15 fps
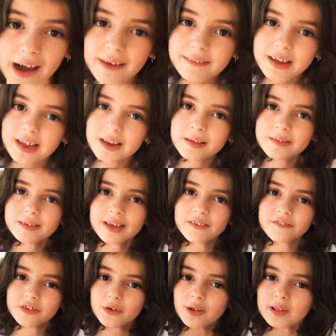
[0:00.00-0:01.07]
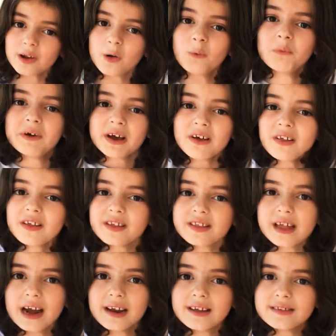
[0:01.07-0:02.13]
I'm going to give you a little wiggle, and
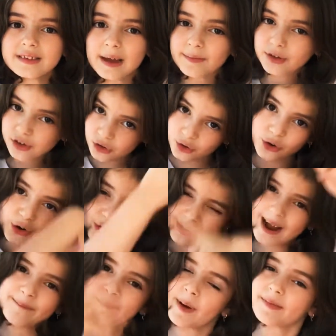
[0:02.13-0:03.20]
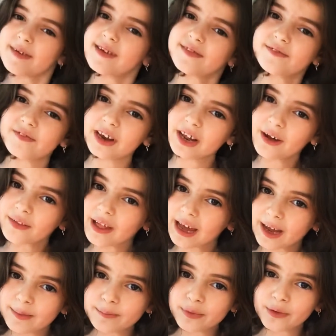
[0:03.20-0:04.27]
then it's time to wrap up this video like
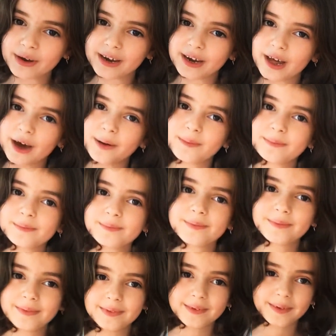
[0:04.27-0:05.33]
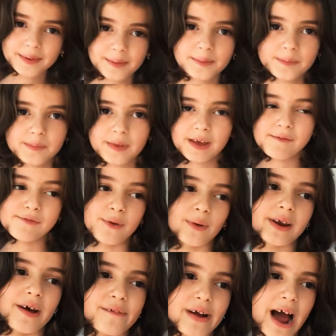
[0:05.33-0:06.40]
a burrito even though I
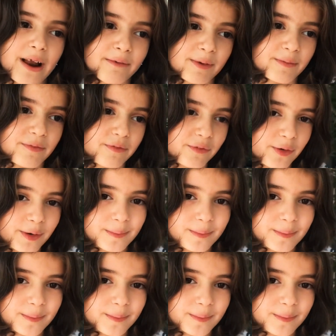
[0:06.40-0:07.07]
never had one before.